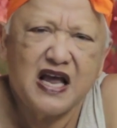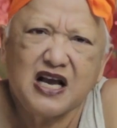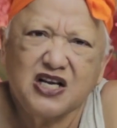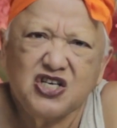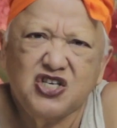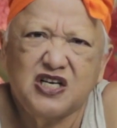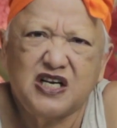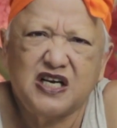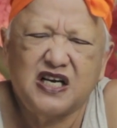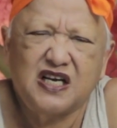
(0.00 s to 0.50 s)

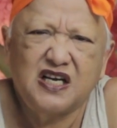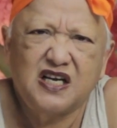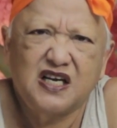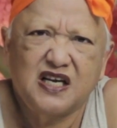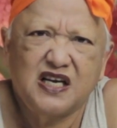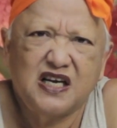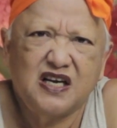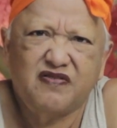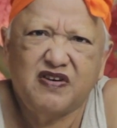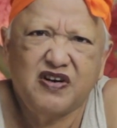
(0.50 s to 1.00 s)
Actually,
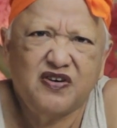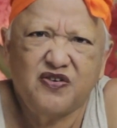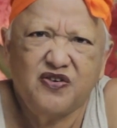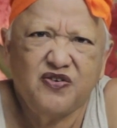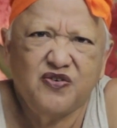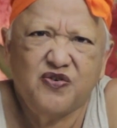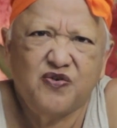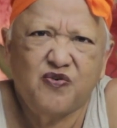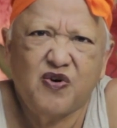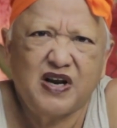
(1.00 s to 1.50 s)
if they
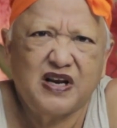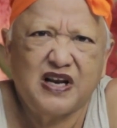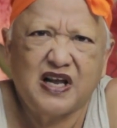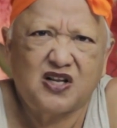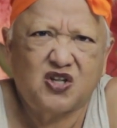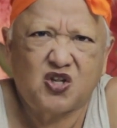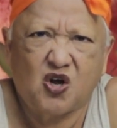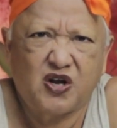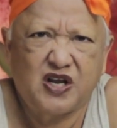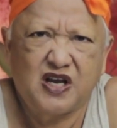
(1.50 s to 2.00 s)
don't know what
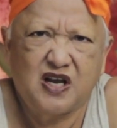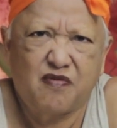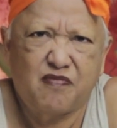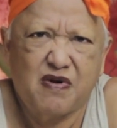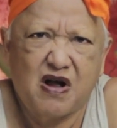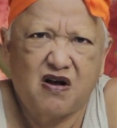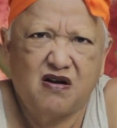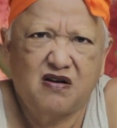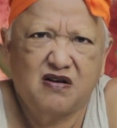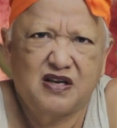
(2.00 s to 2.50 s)
they're talking
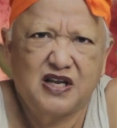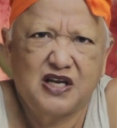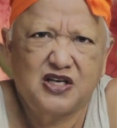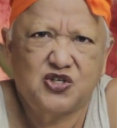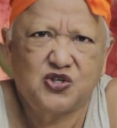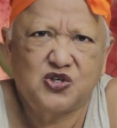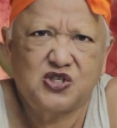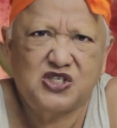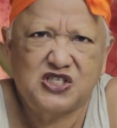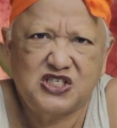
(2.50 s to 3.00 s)
about, they
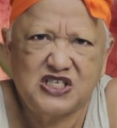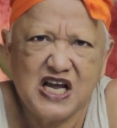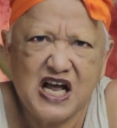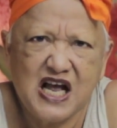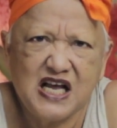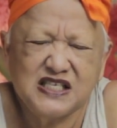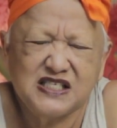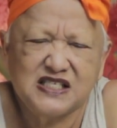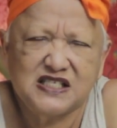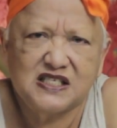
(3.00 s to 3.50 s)
should
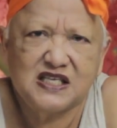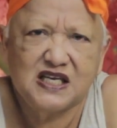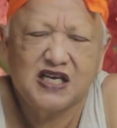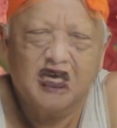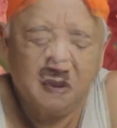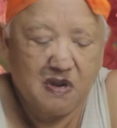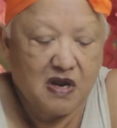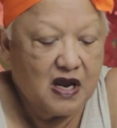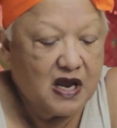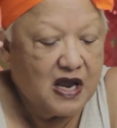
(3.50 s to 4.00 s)
just
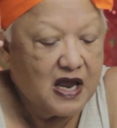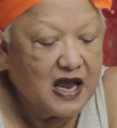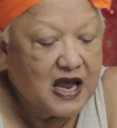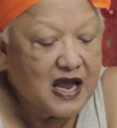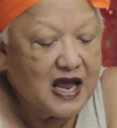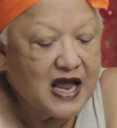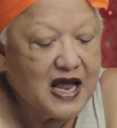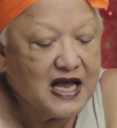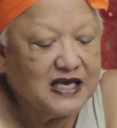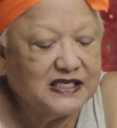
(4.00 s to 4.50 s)

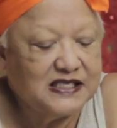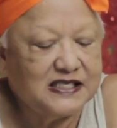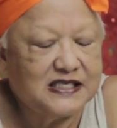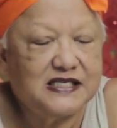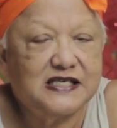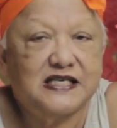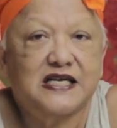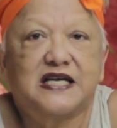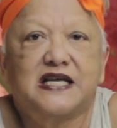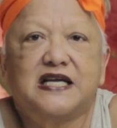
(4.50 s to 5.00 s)

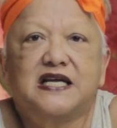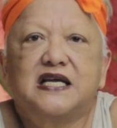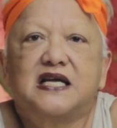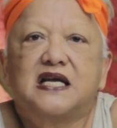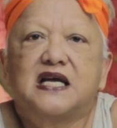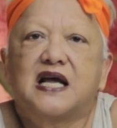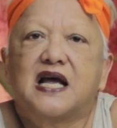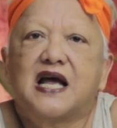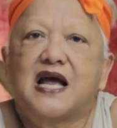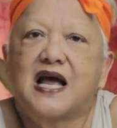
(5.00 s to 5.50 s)
STFU.